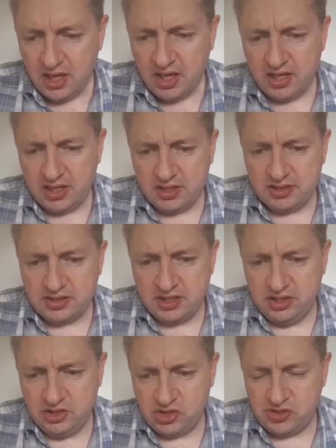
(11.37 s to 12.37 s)
And
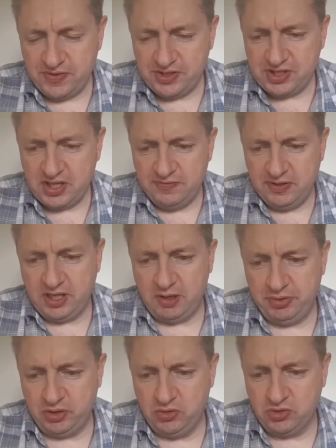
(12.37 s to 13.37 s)
it just feels like for
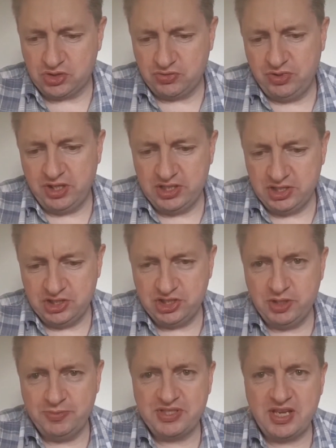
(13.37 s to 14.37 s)
Capricorns,
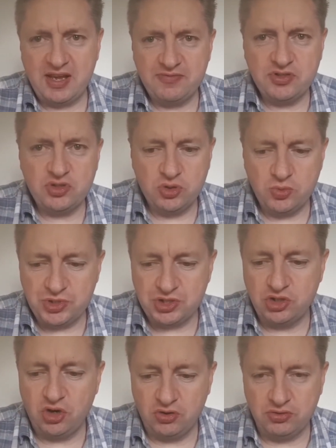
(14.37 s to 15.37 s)
relationships haven't always
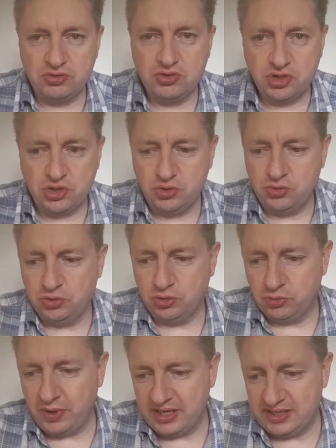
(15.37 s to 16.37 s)
gone too
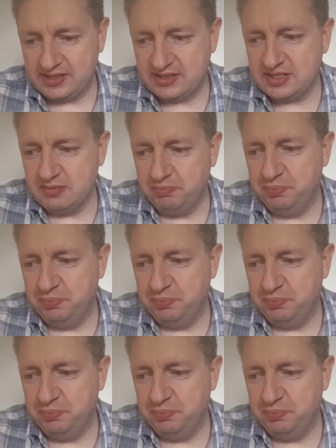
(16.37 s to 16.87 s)
great.